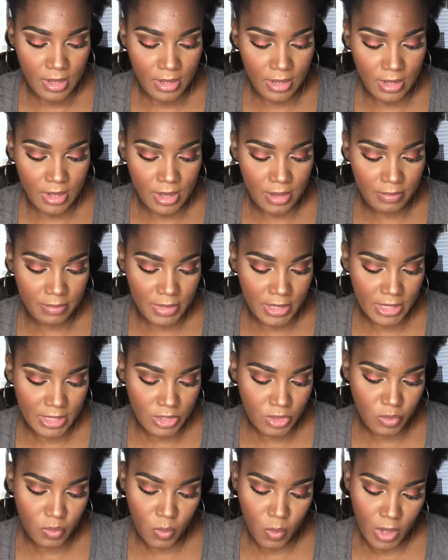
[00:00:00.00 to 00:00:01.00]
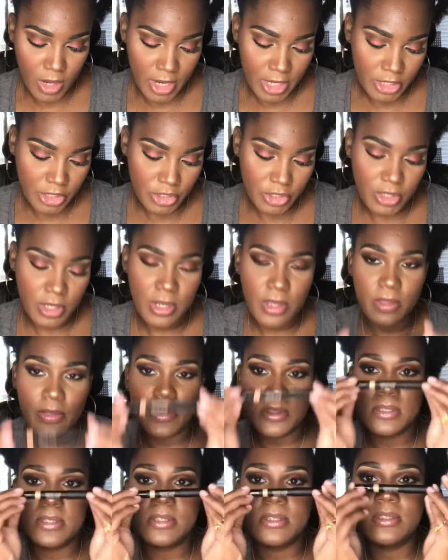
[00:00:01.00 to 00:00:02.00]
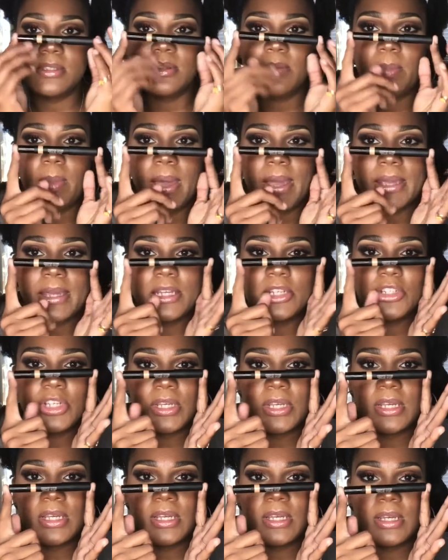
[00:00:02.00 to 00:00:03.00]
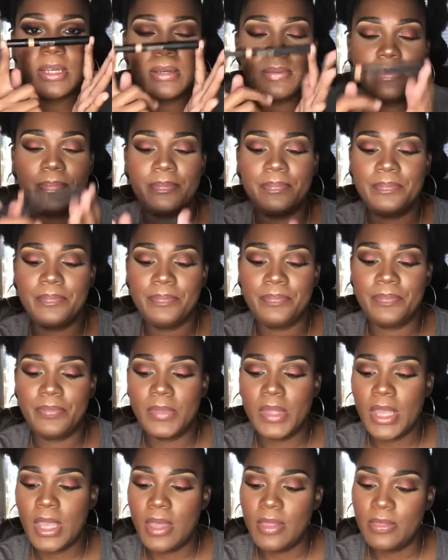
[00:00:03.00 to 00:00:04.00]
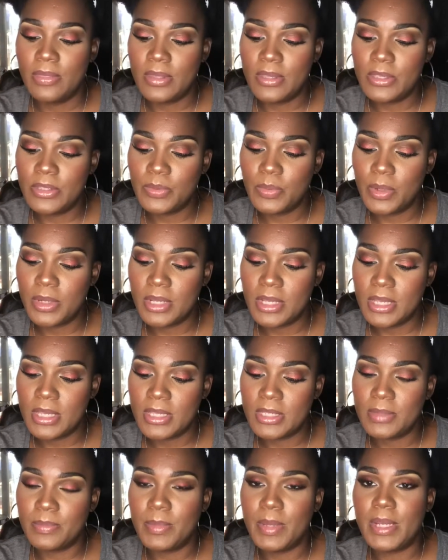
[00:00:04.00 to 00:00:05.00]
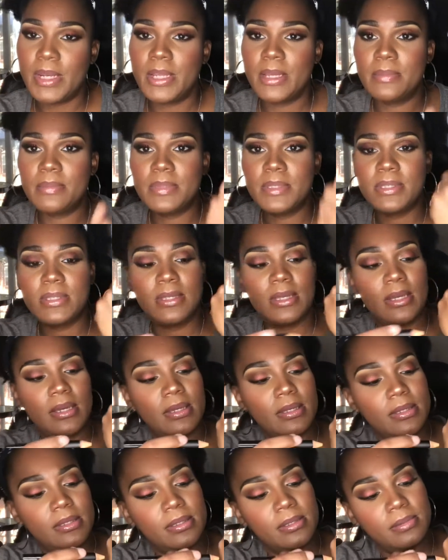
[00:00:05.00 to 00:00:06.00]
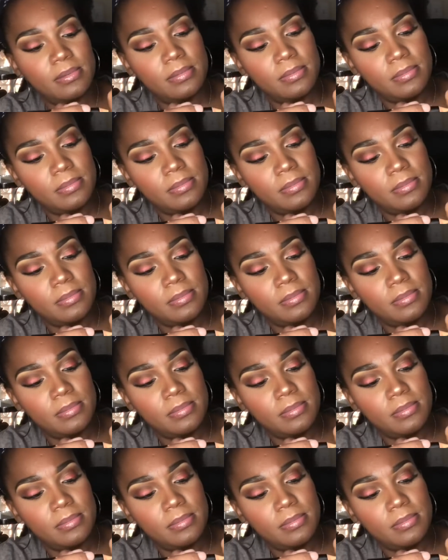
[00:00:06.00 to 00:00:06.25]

Let me swatch. This is the packaging. This one is medium 6.